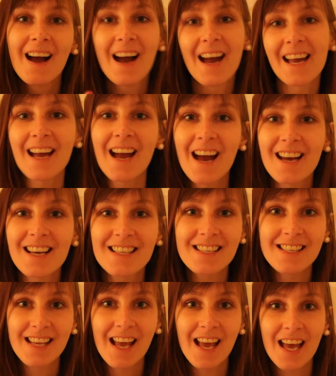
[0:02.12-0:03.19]
Hi
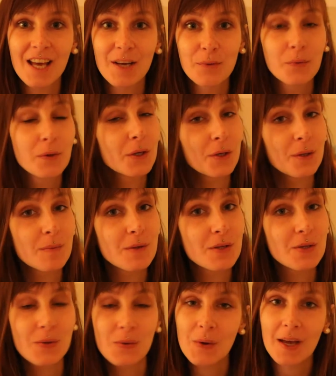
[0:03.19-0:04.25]
guys, and welcome
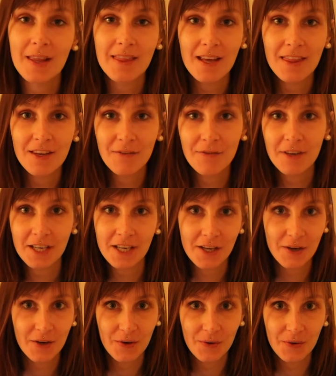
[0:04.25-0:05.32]
to another
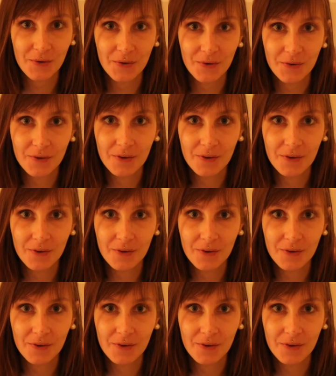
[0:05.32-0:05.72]
video.